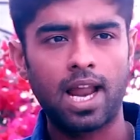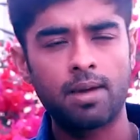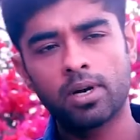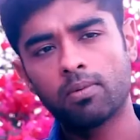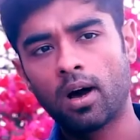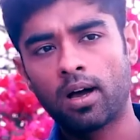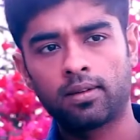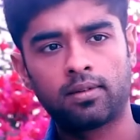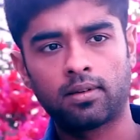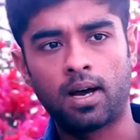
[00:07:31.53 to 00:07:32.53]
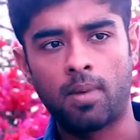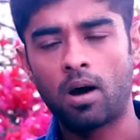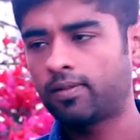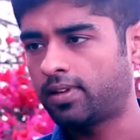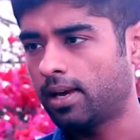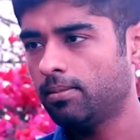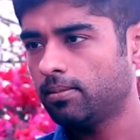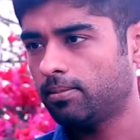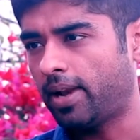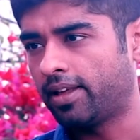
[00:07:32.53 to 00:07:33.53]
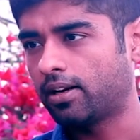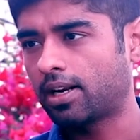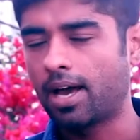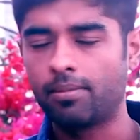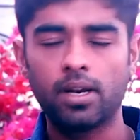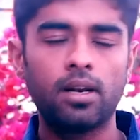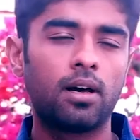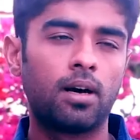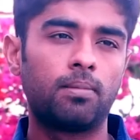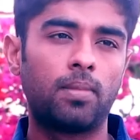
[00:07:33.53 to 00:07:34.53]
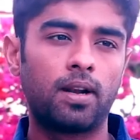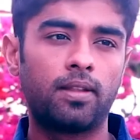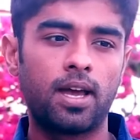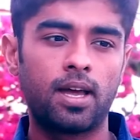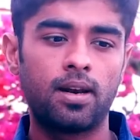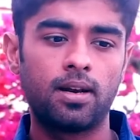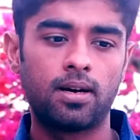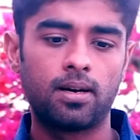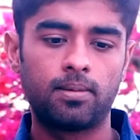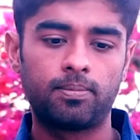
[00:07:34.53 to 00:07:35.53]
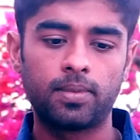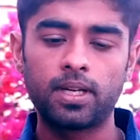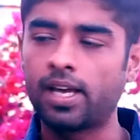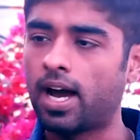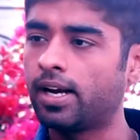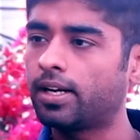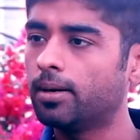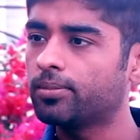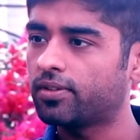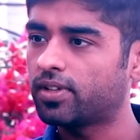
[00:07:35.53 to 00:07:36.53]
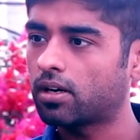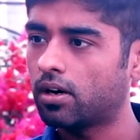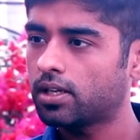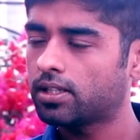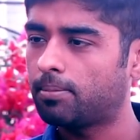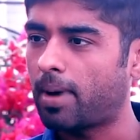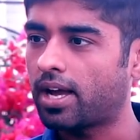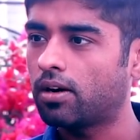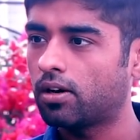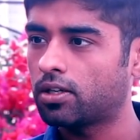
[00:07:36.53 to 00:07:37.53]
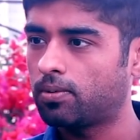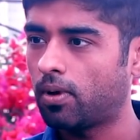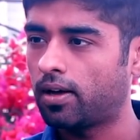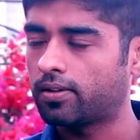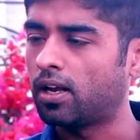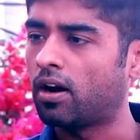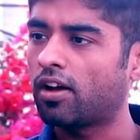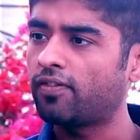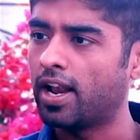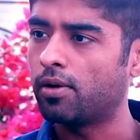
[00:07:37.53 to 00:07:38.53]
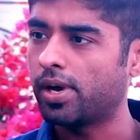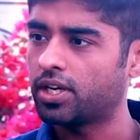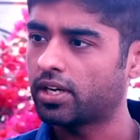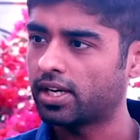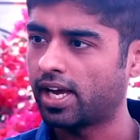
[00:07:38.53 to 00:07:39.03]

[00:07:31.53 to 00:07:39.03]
Climate was about same, pleasant climate. But then, yeah, in terms of the course, the bike course was a lot of elevation